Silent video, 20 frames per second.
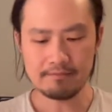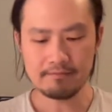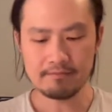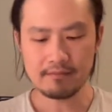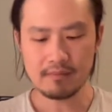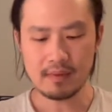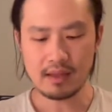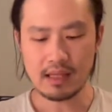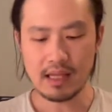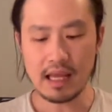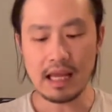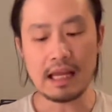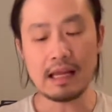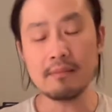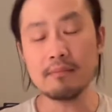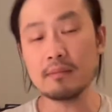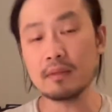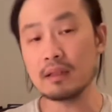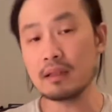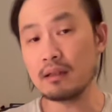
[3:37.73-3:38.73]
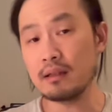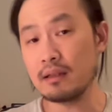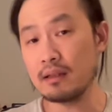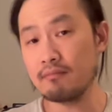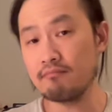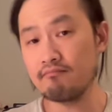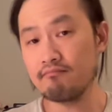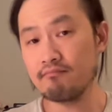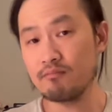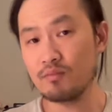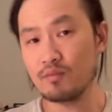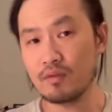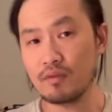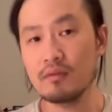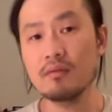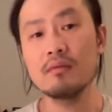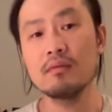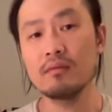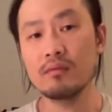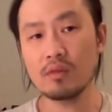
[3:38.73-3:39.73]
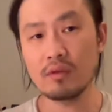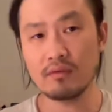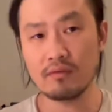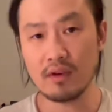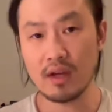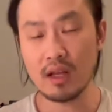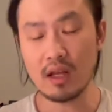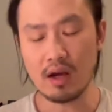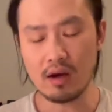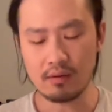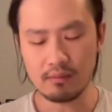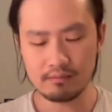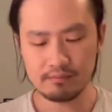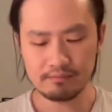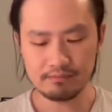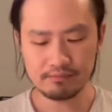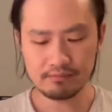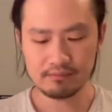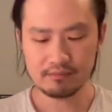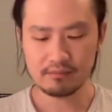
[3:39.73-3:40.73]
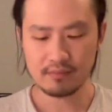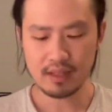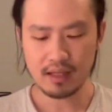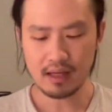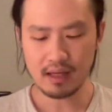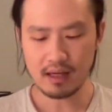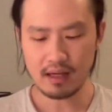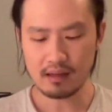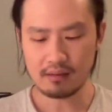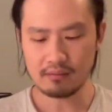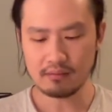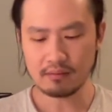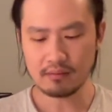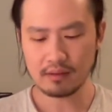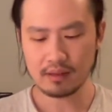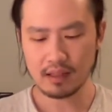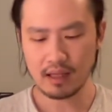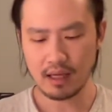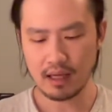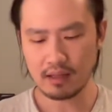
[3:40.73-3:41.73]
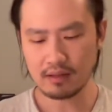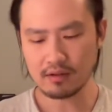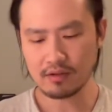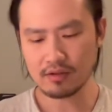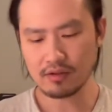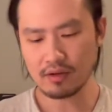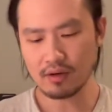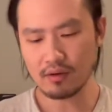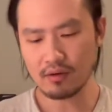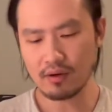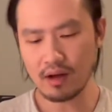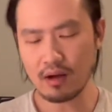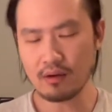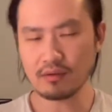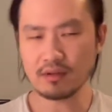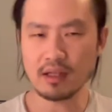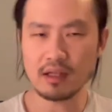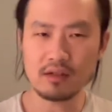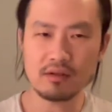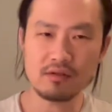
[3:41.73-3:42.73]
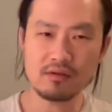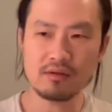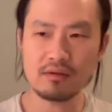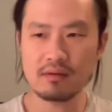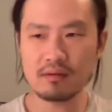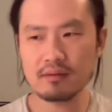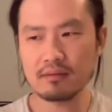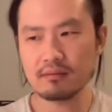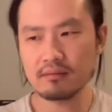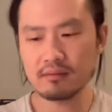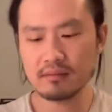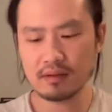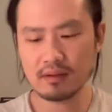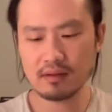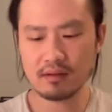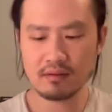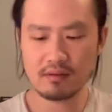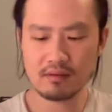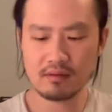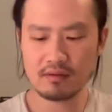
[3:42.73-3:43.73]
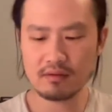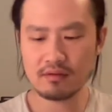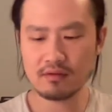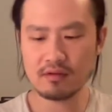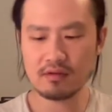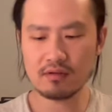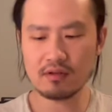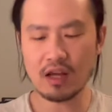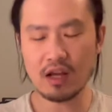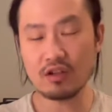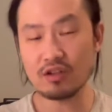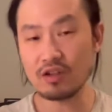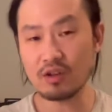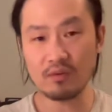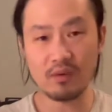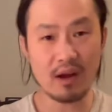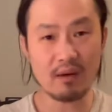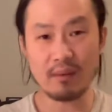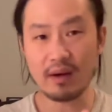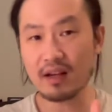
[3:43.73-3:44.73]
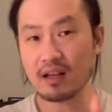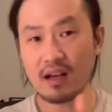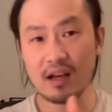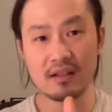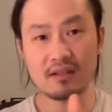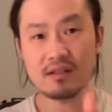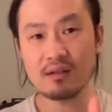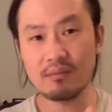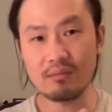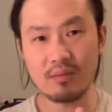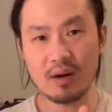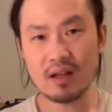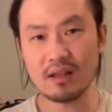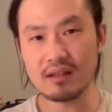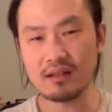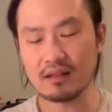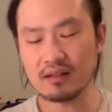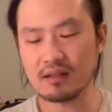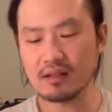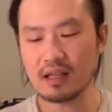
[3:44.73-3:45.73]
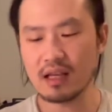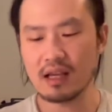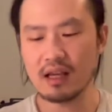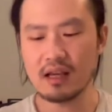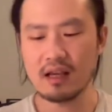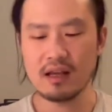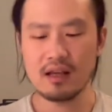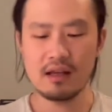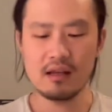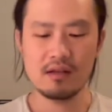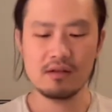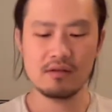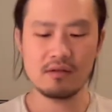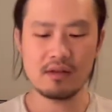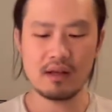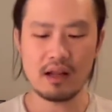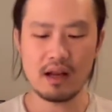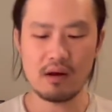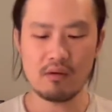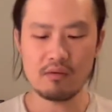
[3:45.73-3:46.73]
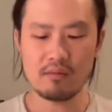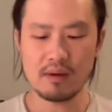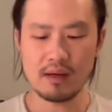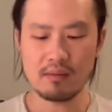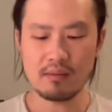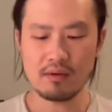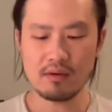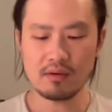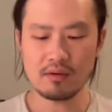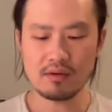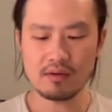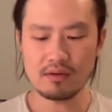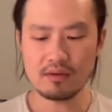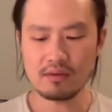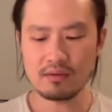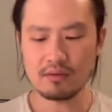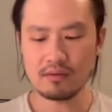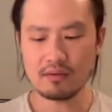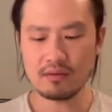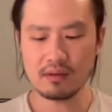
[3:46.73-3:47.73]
namely with video. And so I was like changing around my custom buttons so that I would be able to